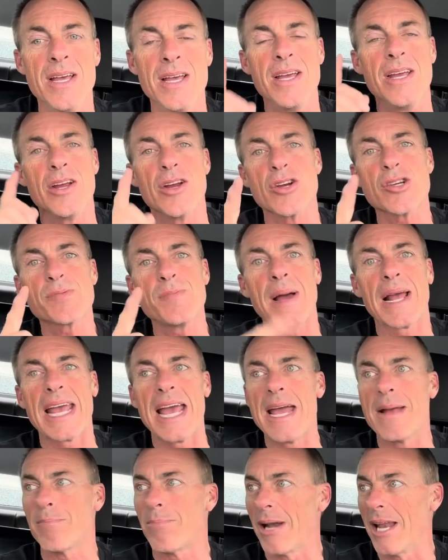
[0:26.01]
Here's my
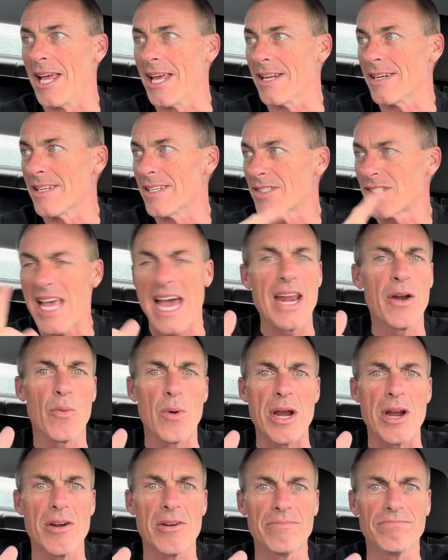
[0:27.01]
game plan. It's kind of
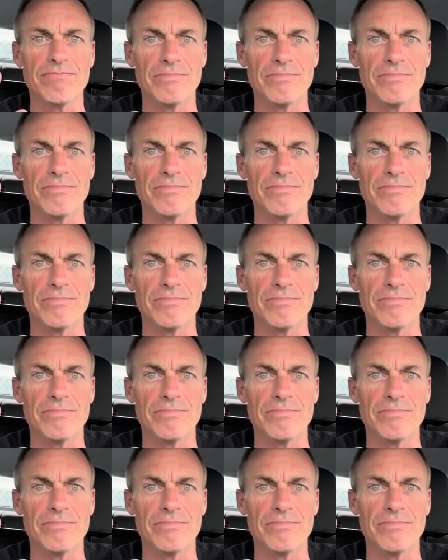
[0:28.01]
weird.